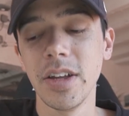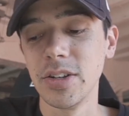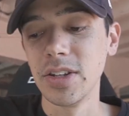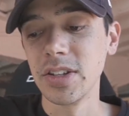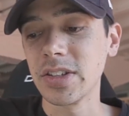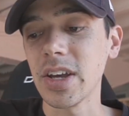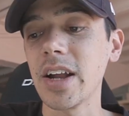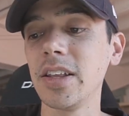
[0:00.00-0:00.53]

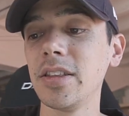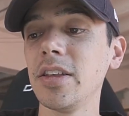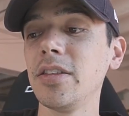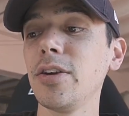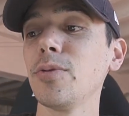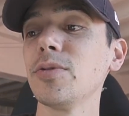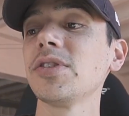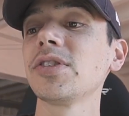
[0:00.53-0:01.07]
decided that
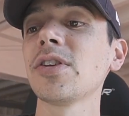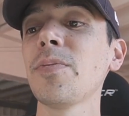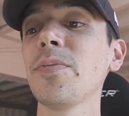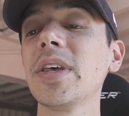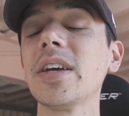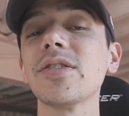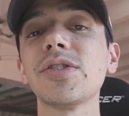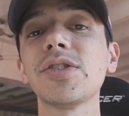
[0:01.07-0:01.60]
there was
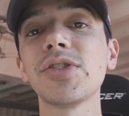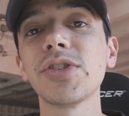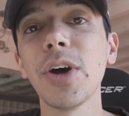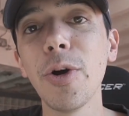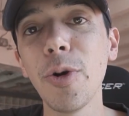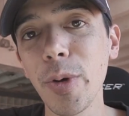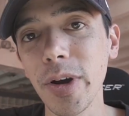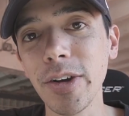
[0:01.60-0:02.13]
something
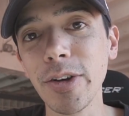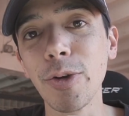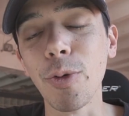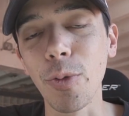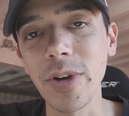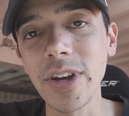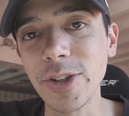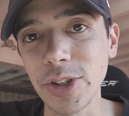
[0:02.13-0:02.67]
so
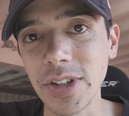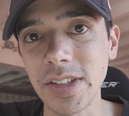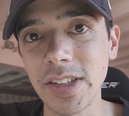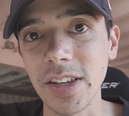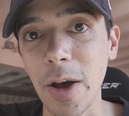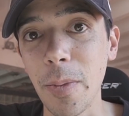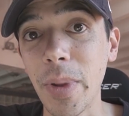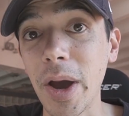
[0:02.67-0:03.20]

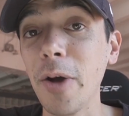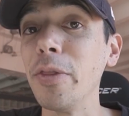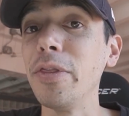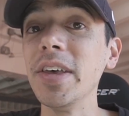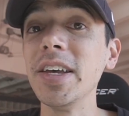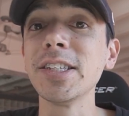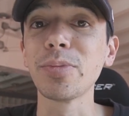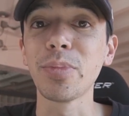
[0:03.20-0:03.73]
egregious about
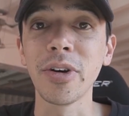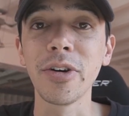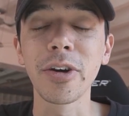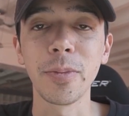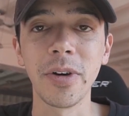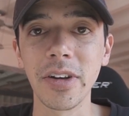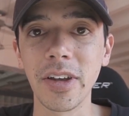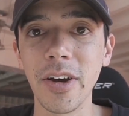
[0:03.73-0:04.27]
this
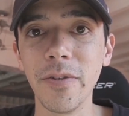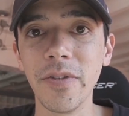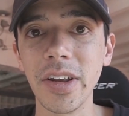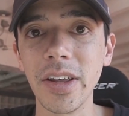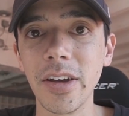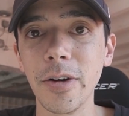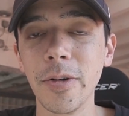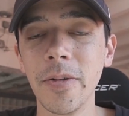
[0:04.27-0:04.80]
Pokemon Go
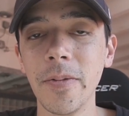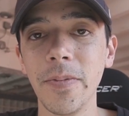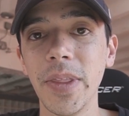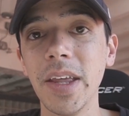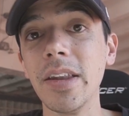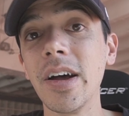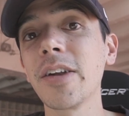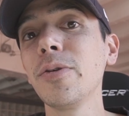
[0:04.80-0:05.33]
video
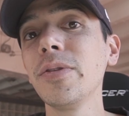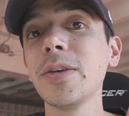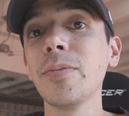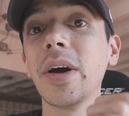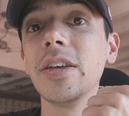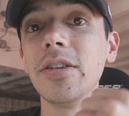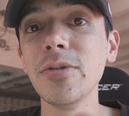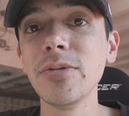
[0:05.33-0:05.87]
that not only
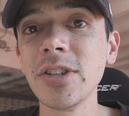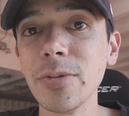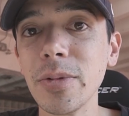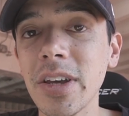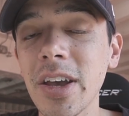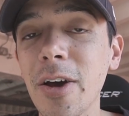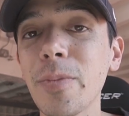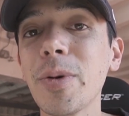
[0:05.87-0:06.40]
my YouTube
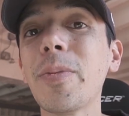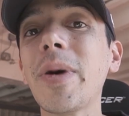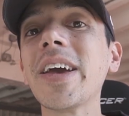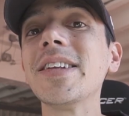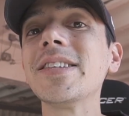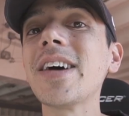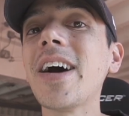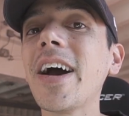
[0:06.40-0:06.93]
account, but my
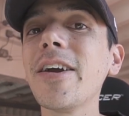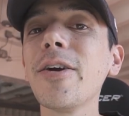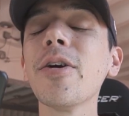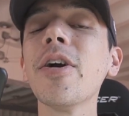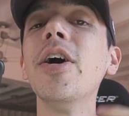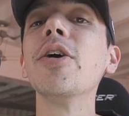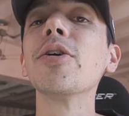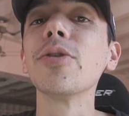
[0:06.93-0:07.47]

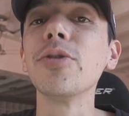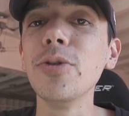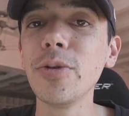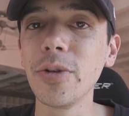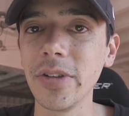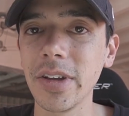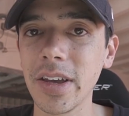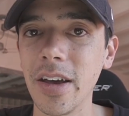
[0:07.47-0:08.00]
entire
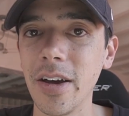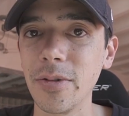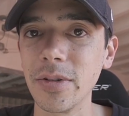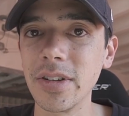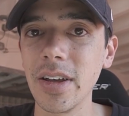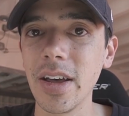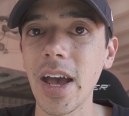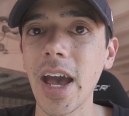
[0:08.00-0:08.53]
Google
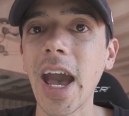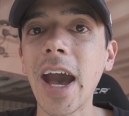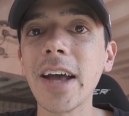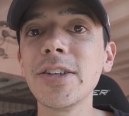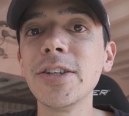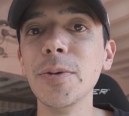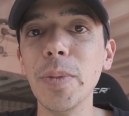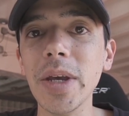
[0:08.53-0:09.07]
account
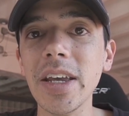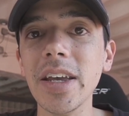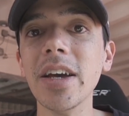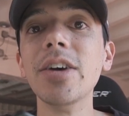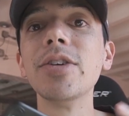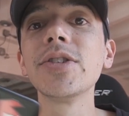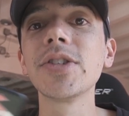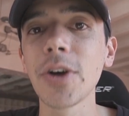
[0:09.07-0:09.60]
had to
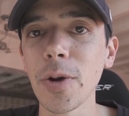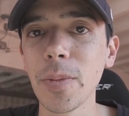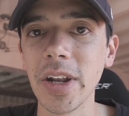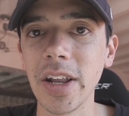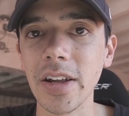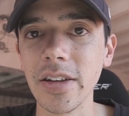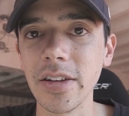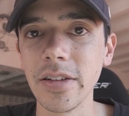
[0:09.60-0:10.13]
be
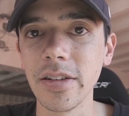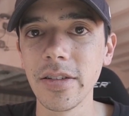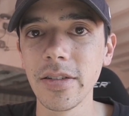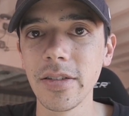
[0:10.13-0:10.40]
terminated